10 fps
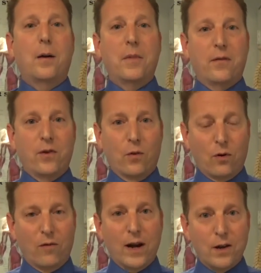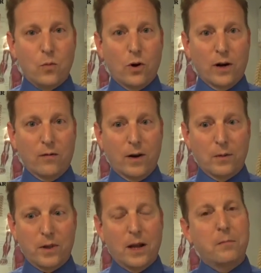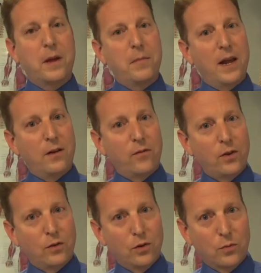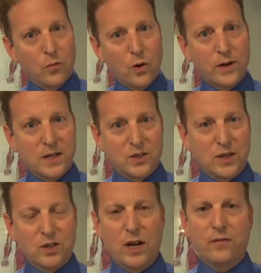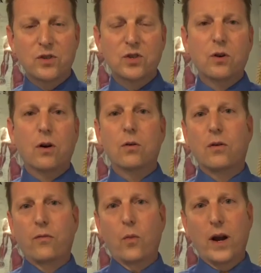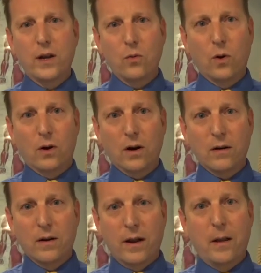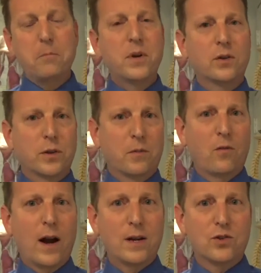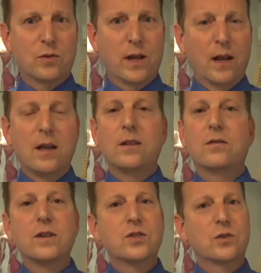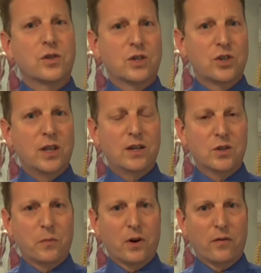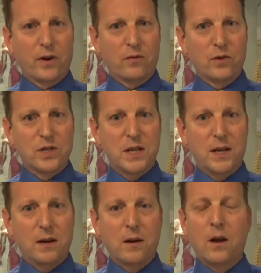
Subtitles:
If you're already walking around the block, maybe at a little more distance. You have to start off where you are and build up gradually. There is no such thing as a perfect routine.